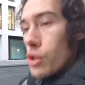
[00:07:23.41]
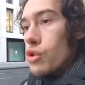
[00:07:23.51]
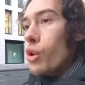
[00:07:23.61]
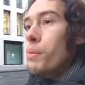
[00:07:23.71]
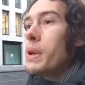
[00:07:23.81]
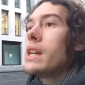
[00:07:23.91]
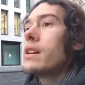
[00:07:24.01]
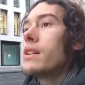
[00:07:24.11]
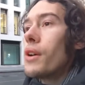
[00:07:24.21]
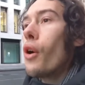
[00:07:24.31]
To be
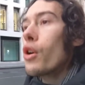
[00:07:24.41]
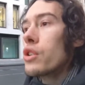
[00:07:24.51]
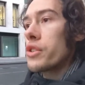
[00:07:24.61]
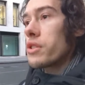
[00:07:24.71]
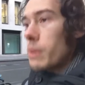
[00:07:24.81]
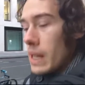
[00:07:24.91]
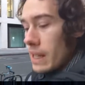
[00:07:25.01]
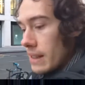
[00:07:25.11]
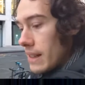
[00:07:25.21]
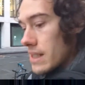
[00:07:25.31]
or not to be,
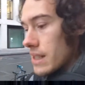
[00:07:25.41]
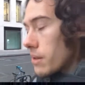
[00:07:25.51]
that's the